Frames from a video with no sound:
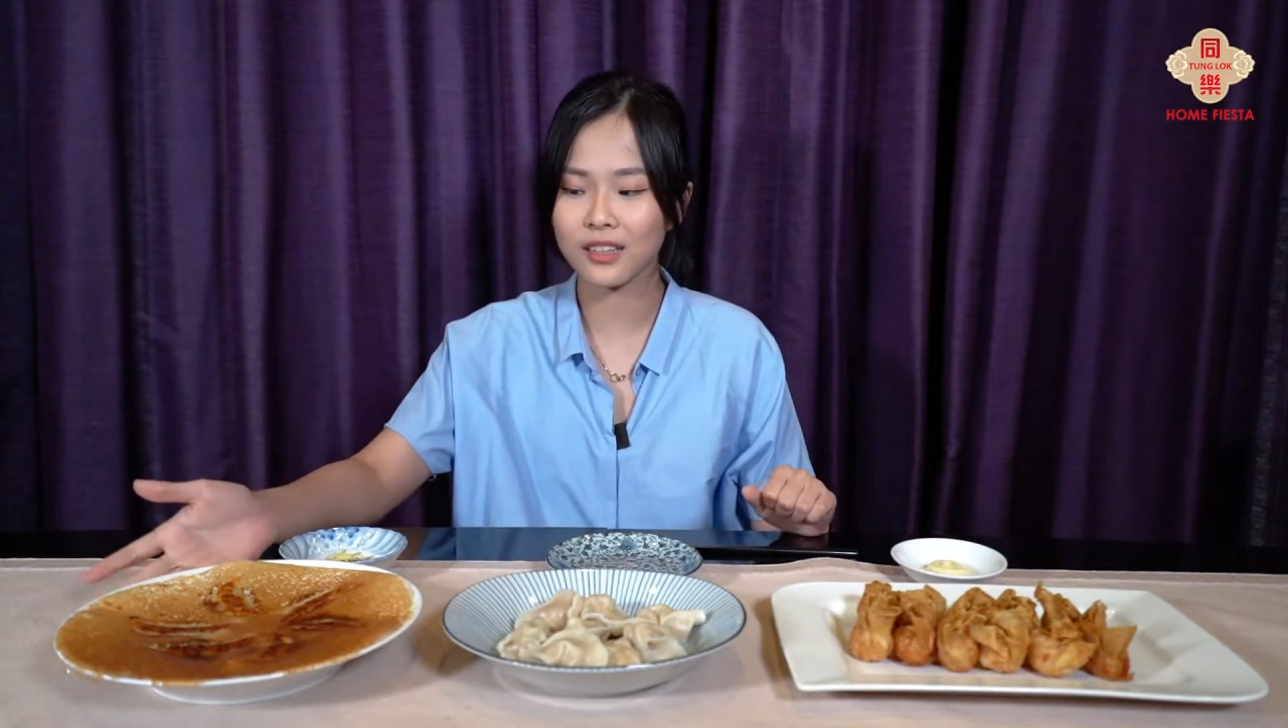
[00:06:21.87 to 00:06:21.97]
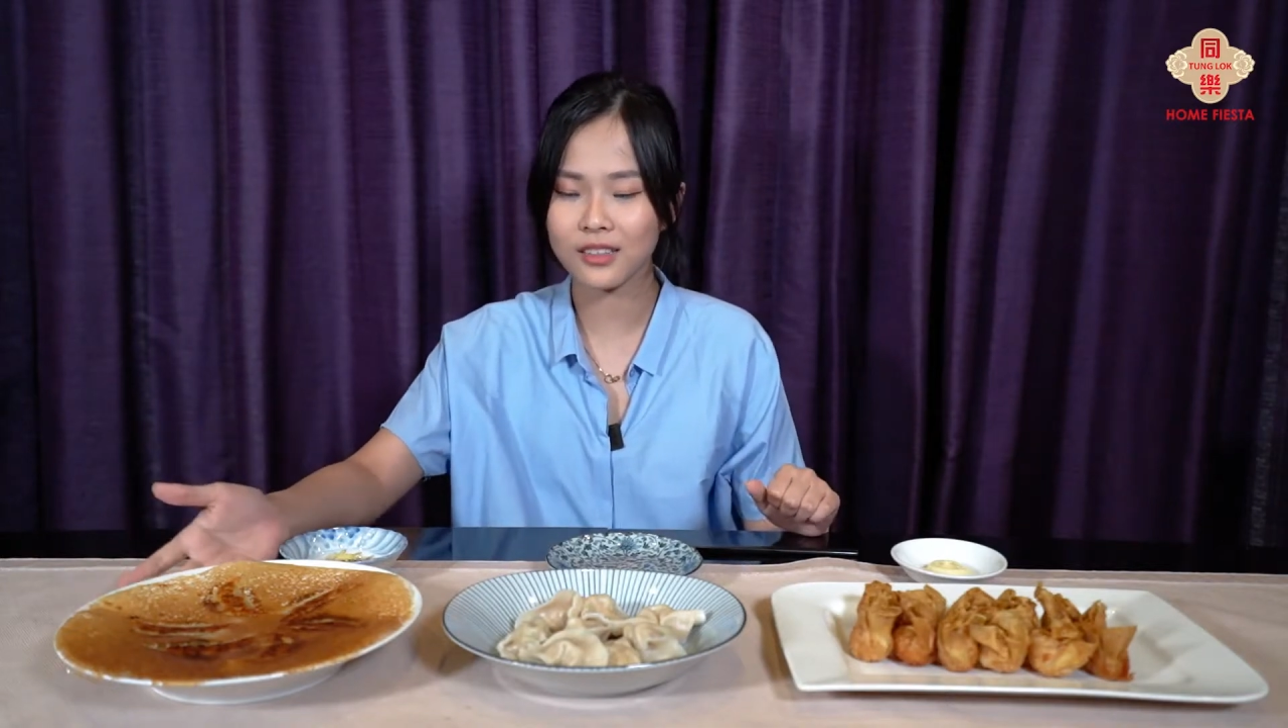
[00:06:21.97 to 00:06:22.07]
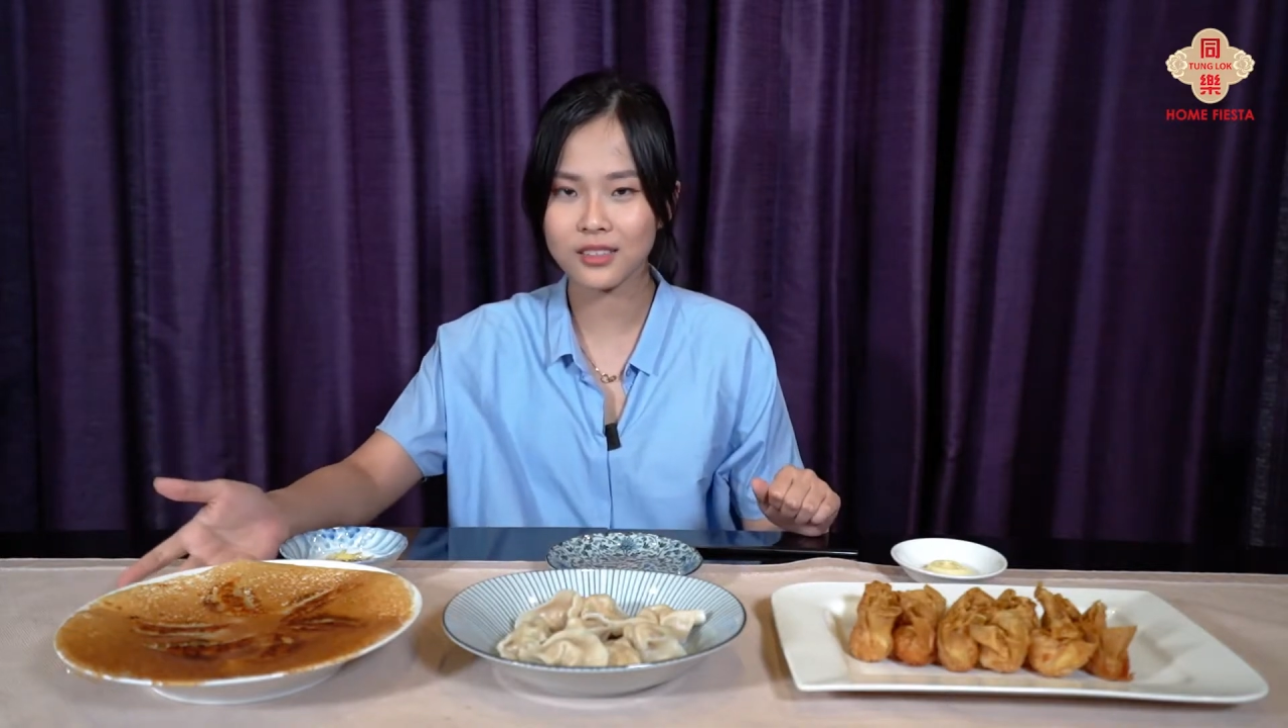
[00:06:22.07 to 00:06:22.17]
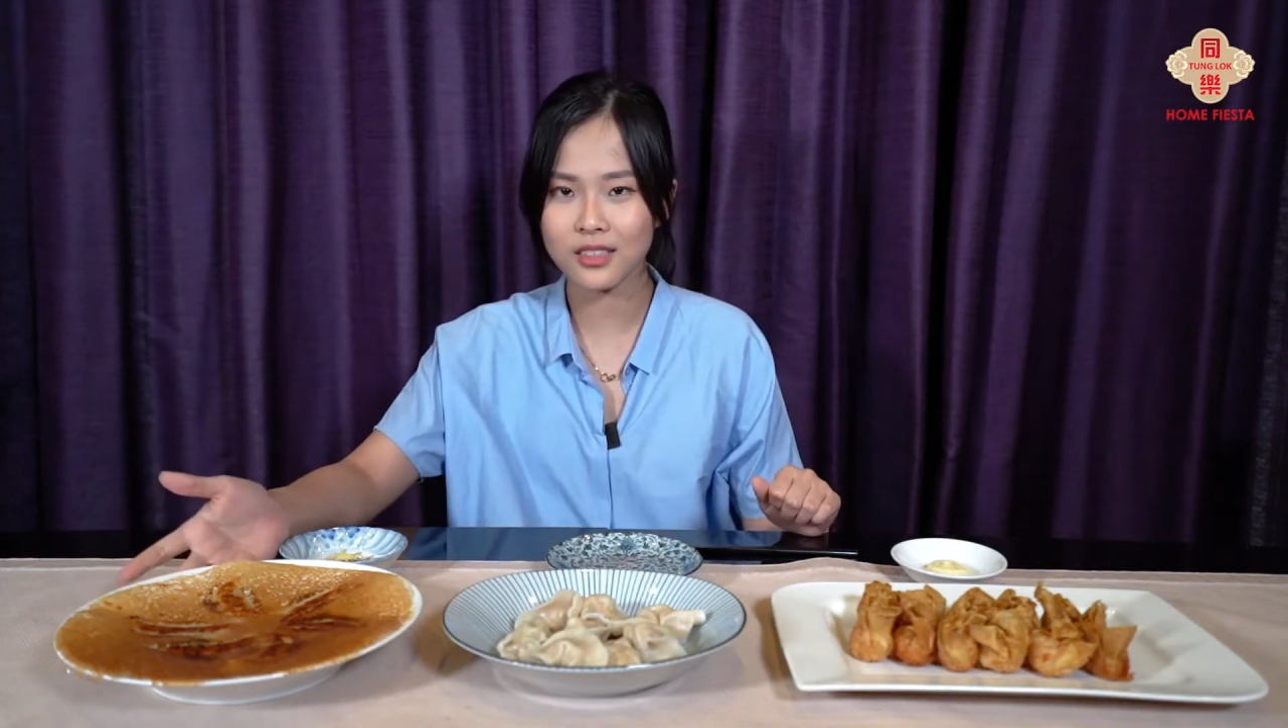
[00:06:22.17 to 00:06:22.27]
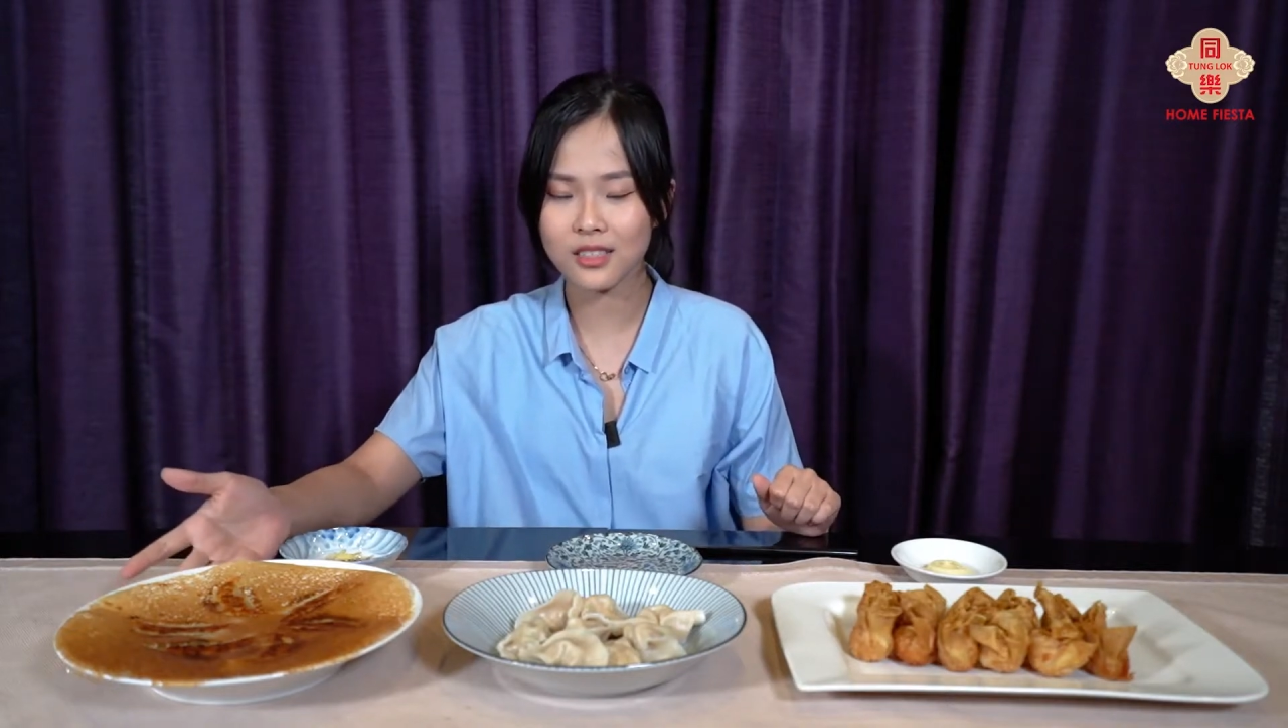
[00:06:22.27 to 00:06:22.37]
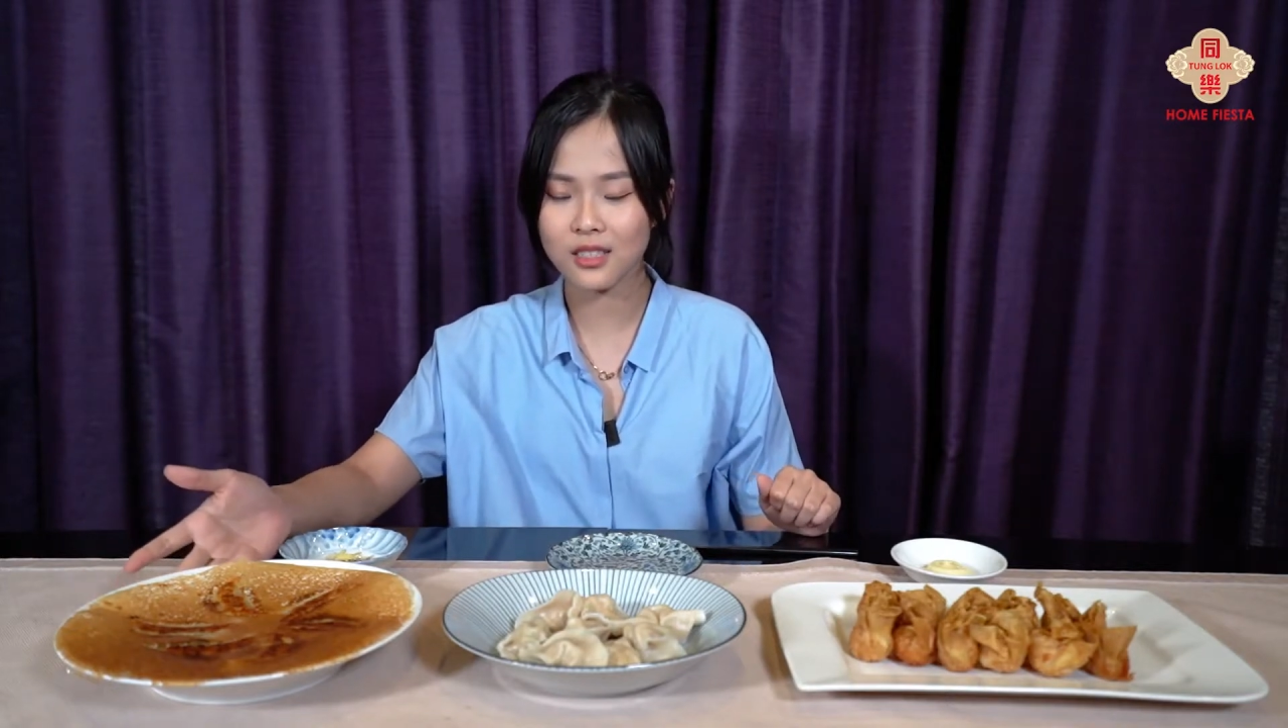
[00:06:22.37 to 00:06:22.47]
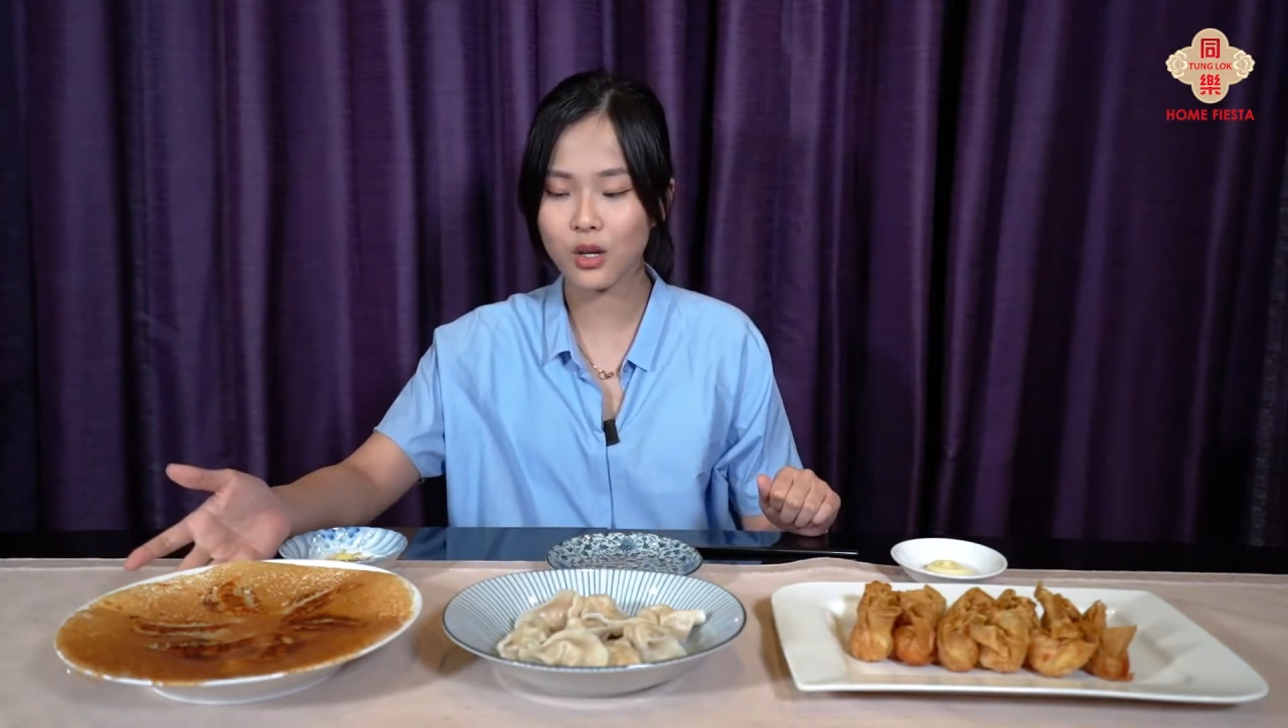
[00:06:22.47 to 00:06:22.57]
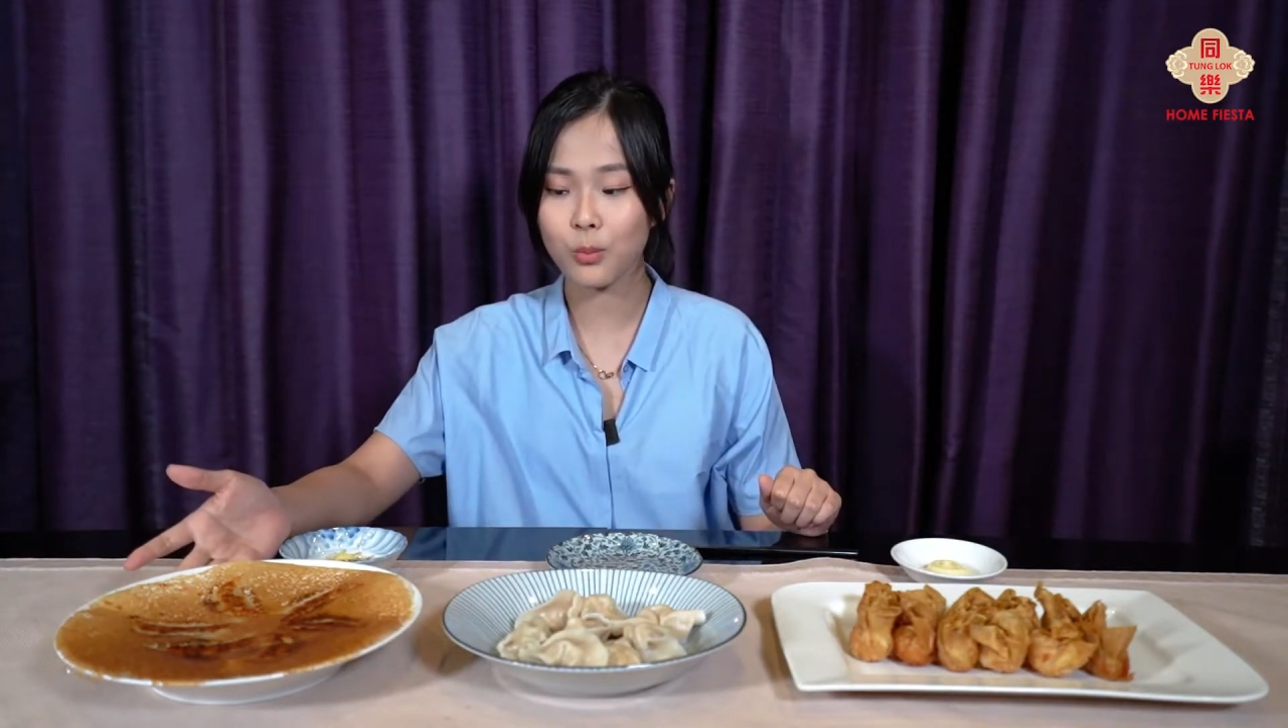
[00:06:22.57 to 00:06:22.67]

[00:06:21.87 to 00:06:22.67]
because it's so